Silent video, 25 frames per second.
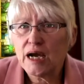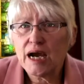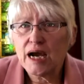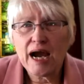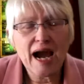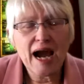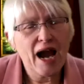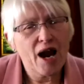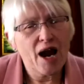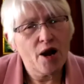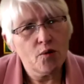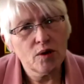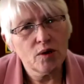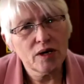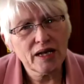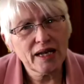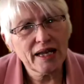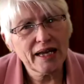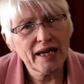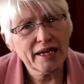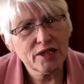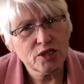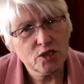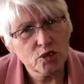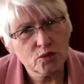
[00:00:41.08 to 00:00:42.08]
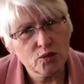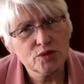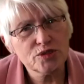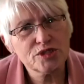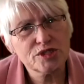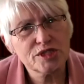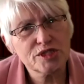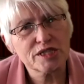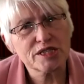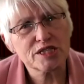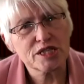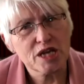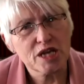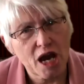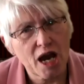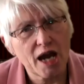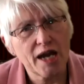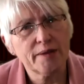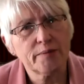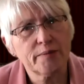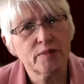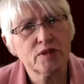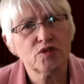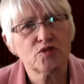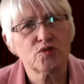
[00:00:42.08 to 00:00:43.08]
How will I use the
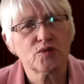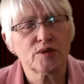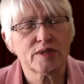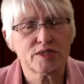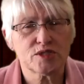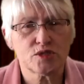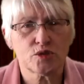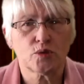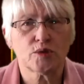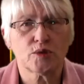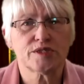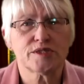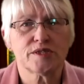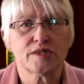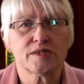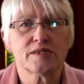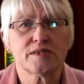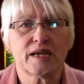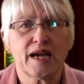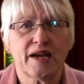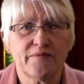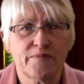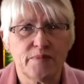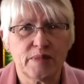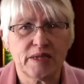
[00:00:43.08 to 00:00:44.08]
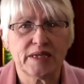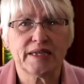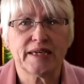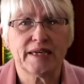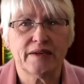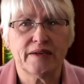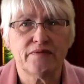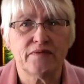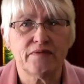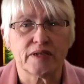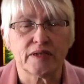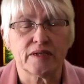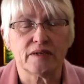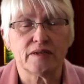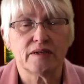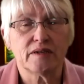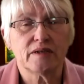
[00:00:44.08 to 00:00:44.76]
time and resources I've been given?